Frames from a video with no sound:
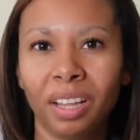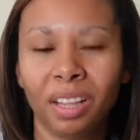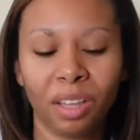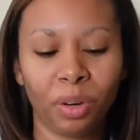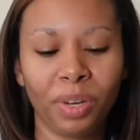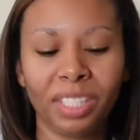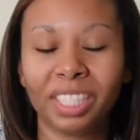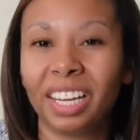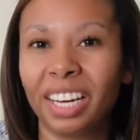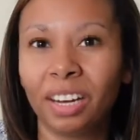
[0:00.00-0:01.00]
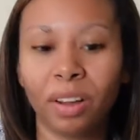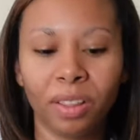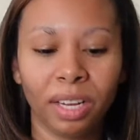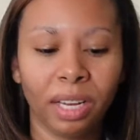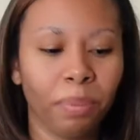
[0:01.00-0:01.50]
the crease is going to get on
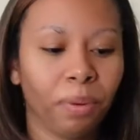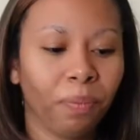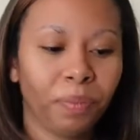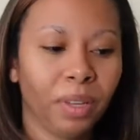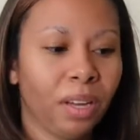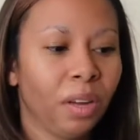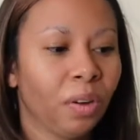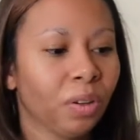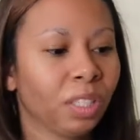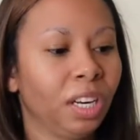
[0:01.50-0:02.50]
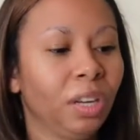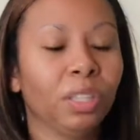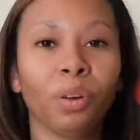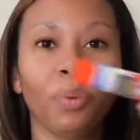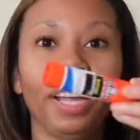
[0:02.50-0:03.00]
the label. Just going to use
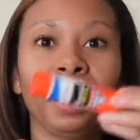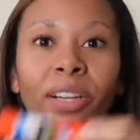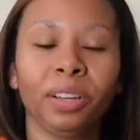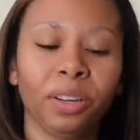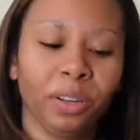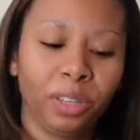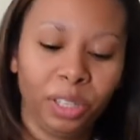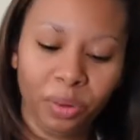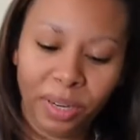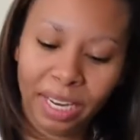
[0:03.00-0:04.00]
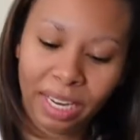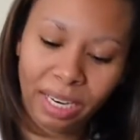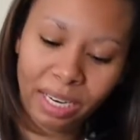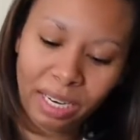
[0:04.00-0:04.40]
our regular glue again.